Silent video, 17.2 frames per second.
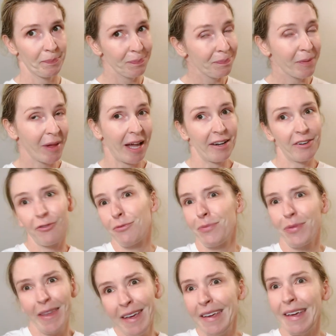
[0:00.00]
kind of
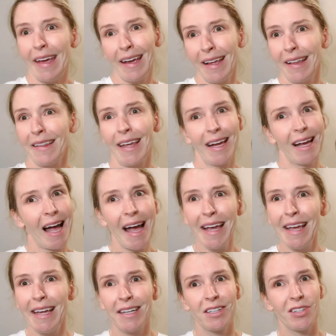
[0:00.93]
thinking, like,
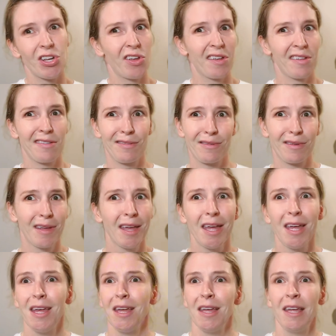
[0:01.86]

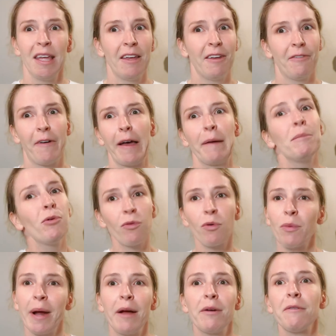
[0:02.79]
if I move
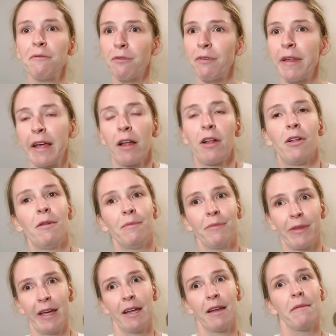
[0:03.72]
around and flail,
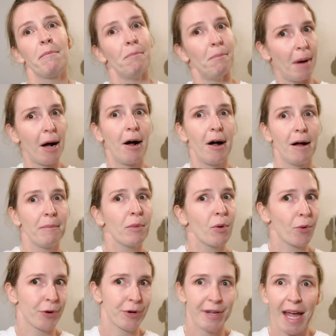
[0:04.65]
then mom
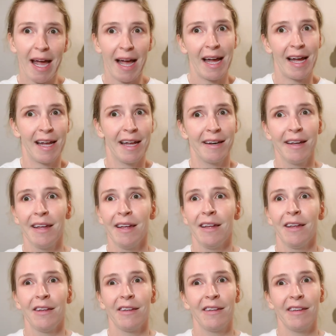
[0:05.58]
or dad
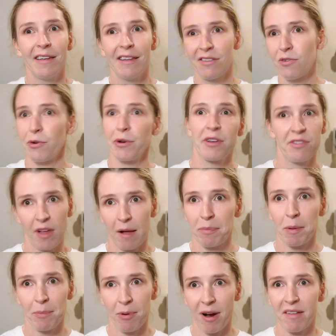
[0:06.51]
is going to stop
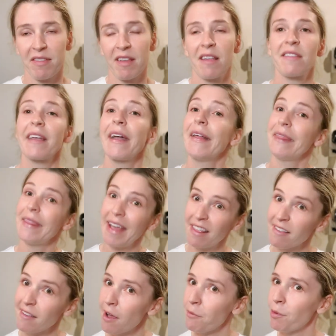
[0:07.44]
the process. And
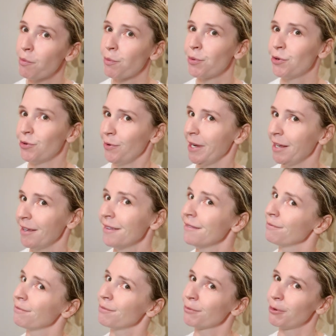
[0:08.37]
that's not what we're doing.
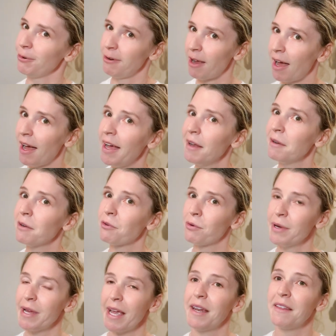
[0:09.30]
We're not
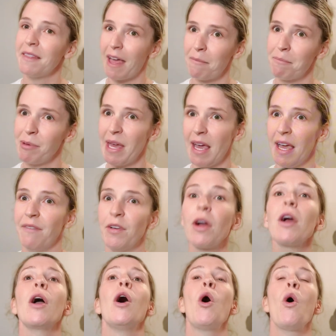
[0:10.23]
creating that behavior.
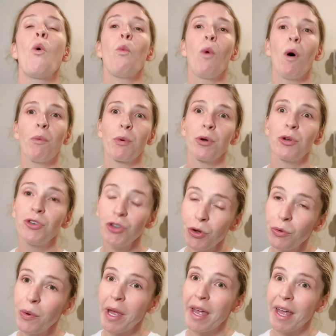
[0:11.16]
What we're
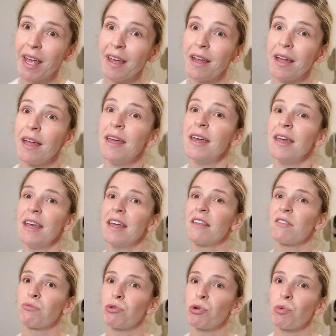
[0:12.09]
doing
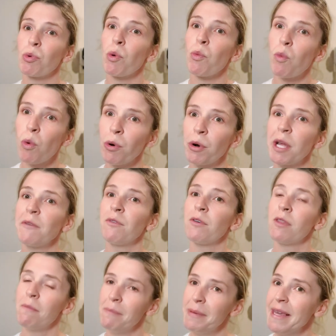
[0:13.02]
is we're rewarding for
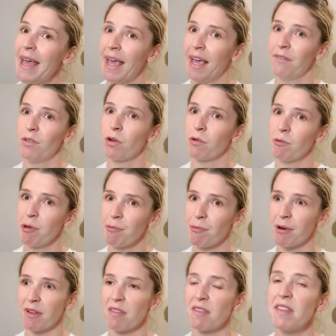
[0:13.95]
the behavior we
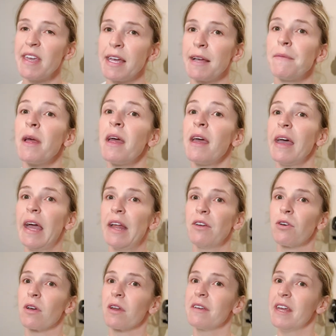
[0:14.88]
want to see. And
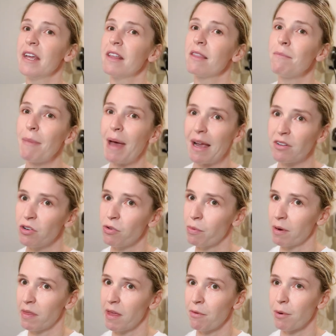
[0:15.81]
you're going to take them back to
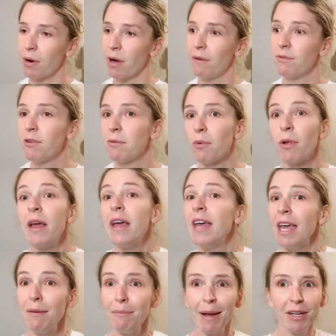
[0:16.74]
where they were comfortable.
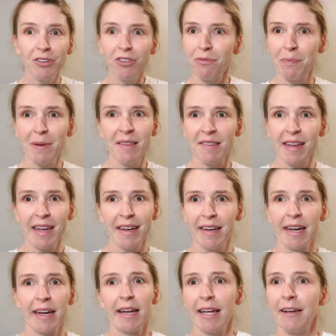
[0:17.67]
It might just be
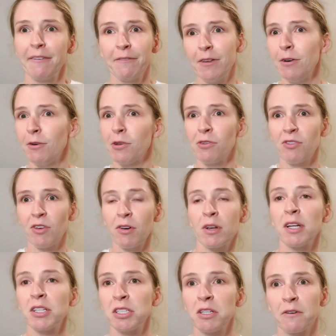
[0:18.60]
standing. If, you know, you start
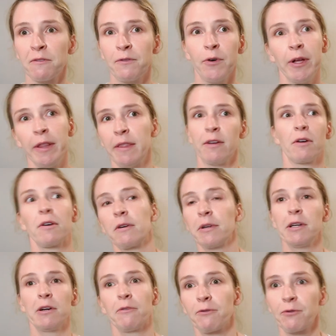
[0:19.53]
touching their foot and they're,
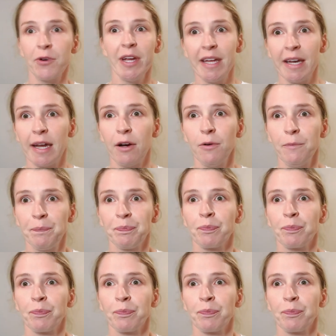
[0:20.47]
you know, freaking out,